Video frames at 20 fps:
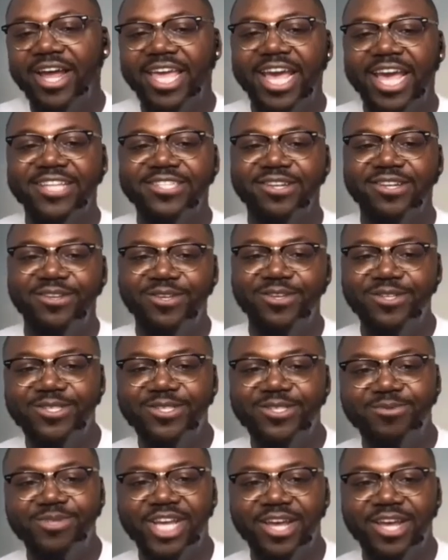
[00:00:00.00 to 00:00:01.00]
podcast or
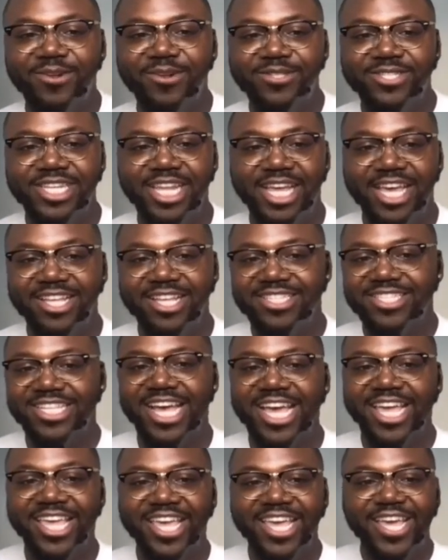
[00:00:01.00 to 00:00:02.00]
YouTube channel today,
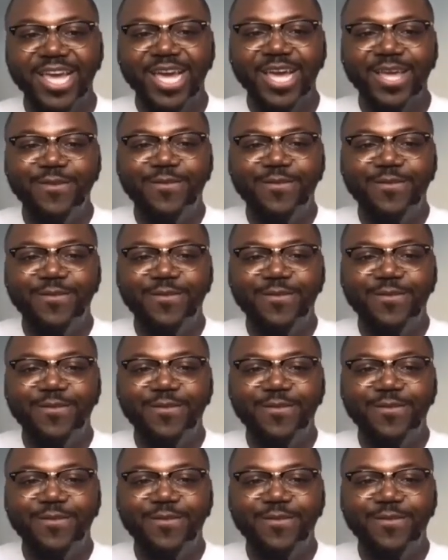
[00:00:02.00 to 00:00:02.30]
it's like